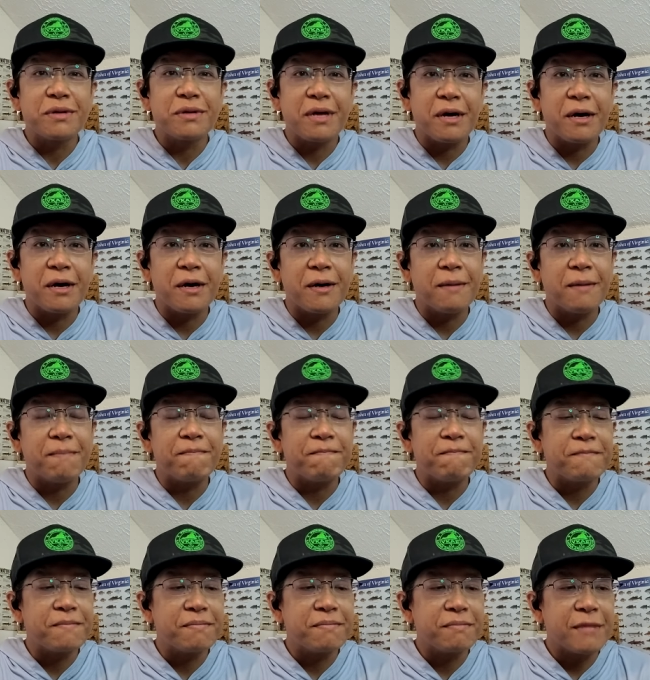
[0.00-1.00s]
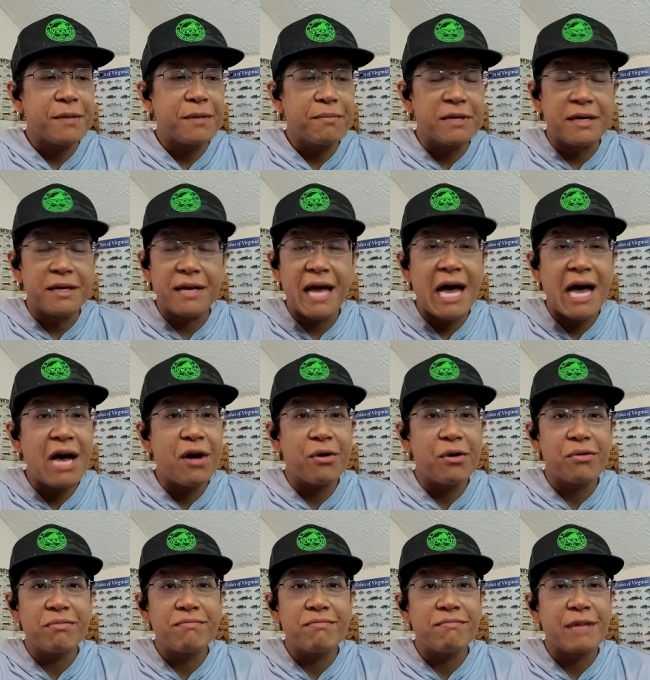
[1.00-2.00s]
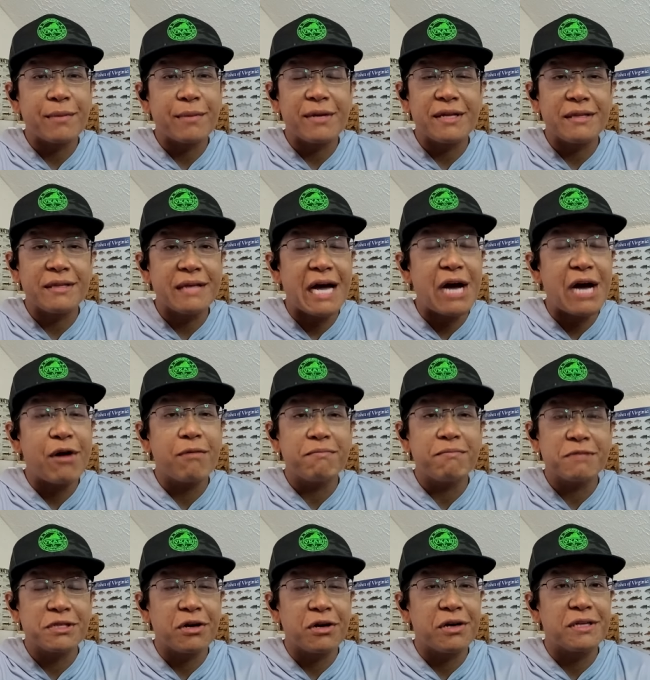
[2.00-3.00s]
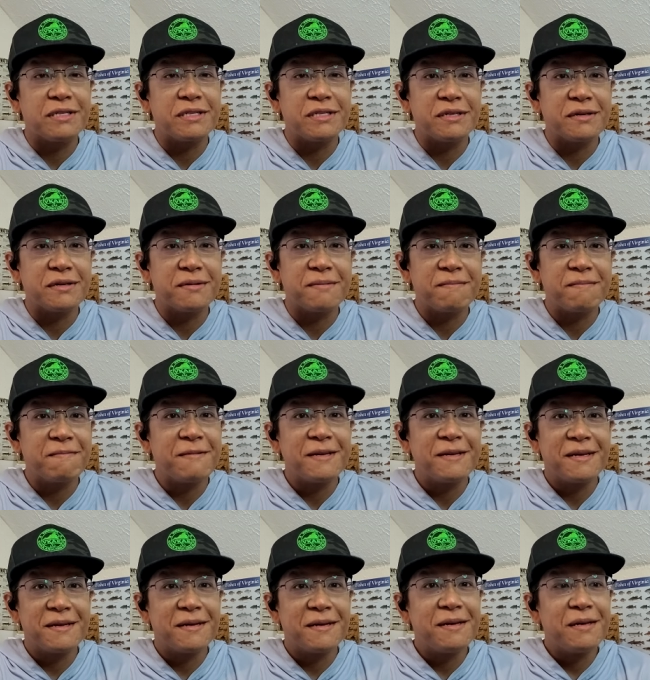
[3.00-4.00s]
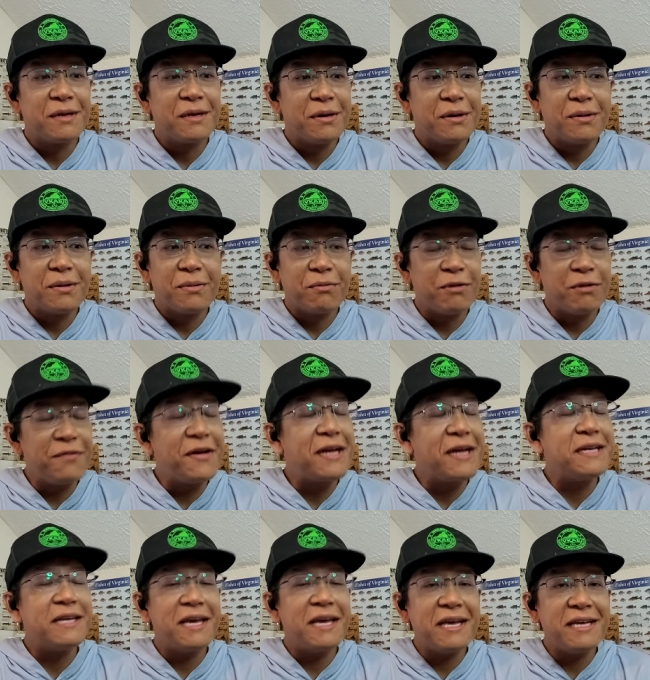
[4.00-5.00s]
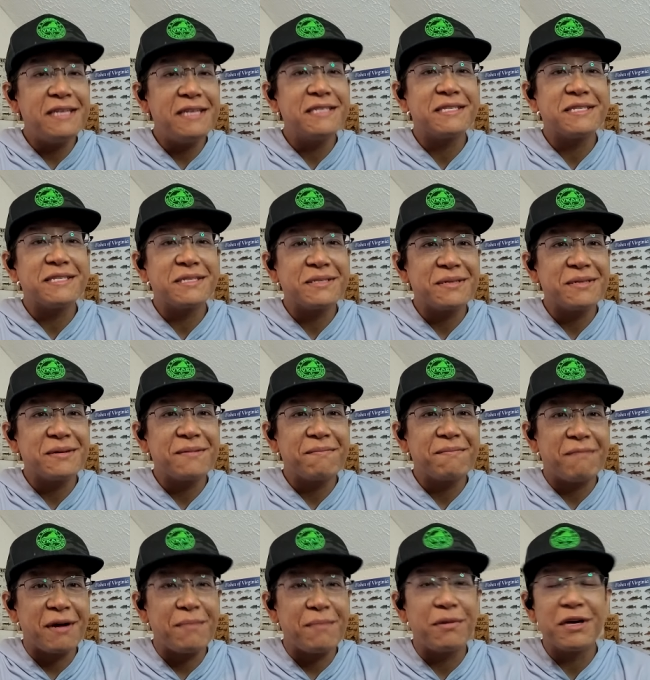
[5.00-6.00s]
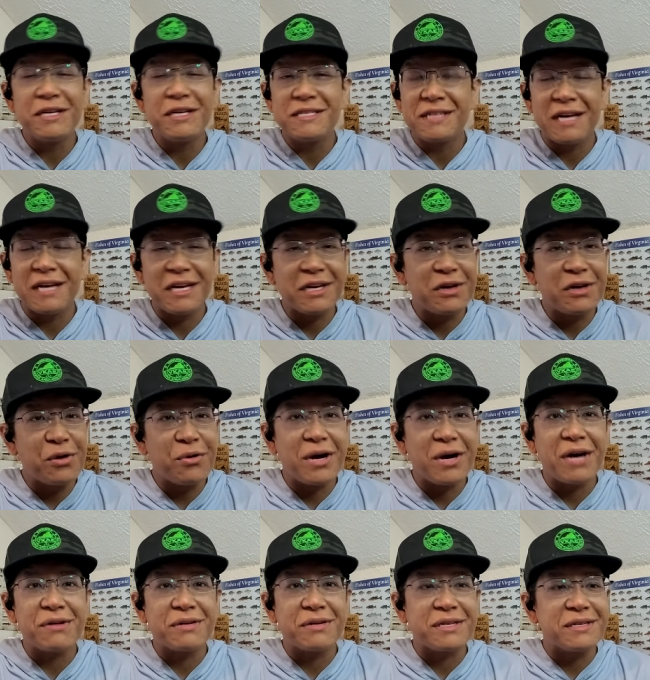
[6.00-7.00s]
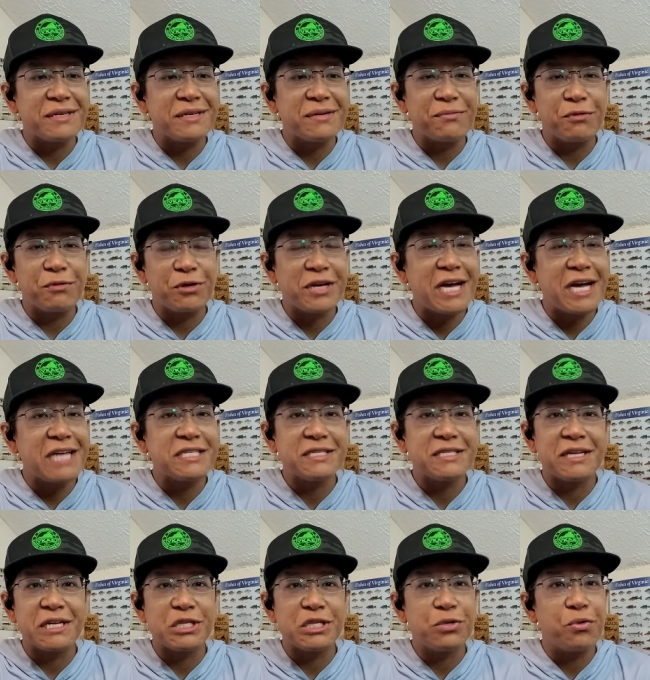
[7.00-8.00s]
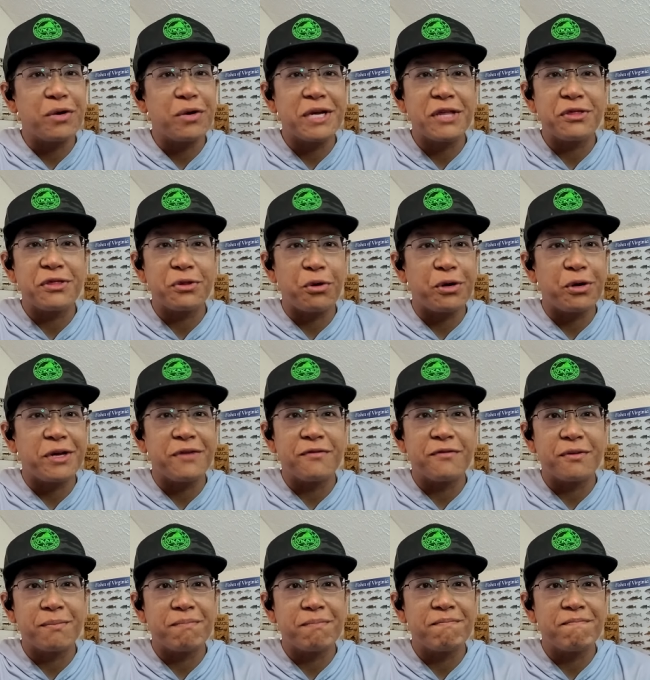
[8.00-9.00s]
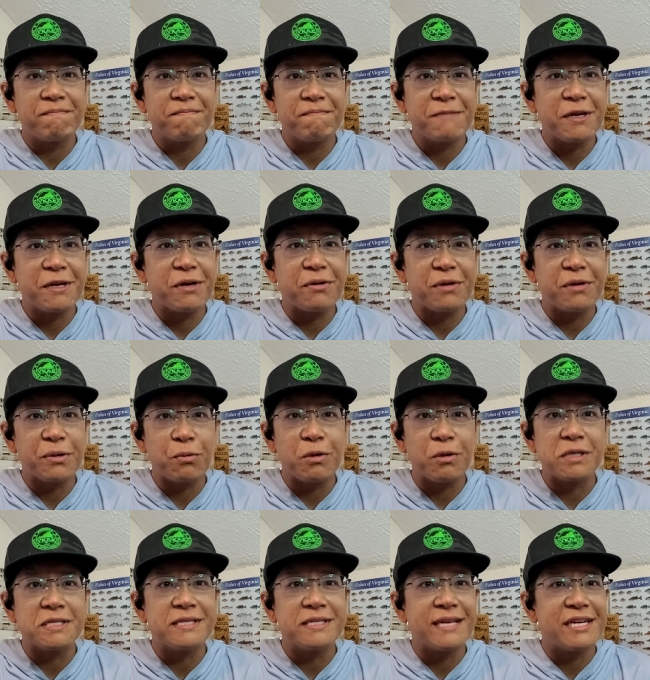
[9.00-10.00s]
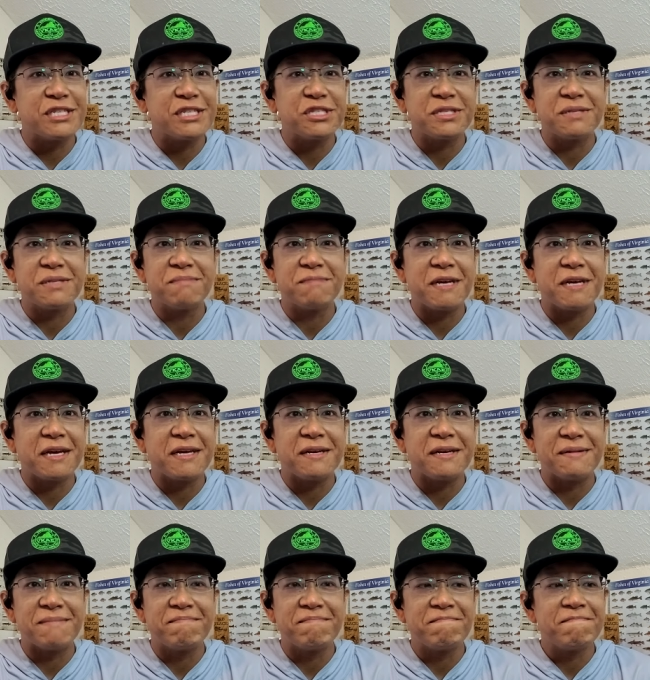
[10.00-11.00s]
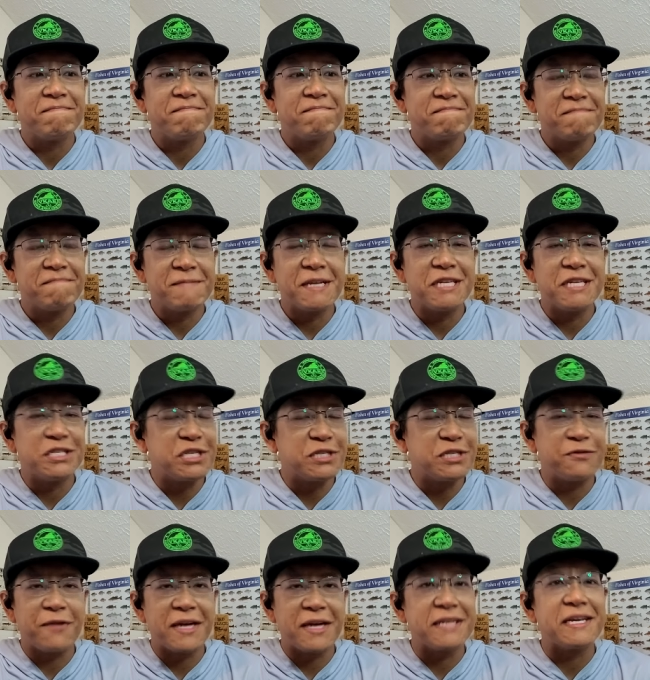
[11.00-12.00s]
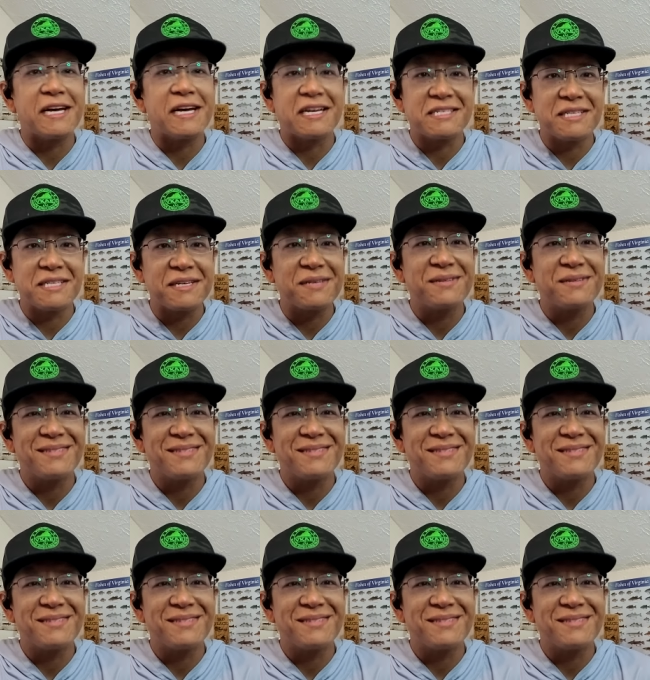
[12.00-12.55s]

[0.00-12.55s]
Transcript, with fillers: Um, but now, I mean, now I'm starting to, we've had days, my buddies and I go out and we're catching like twenty, thirty of them, you know, in one session. And it's just fantastic.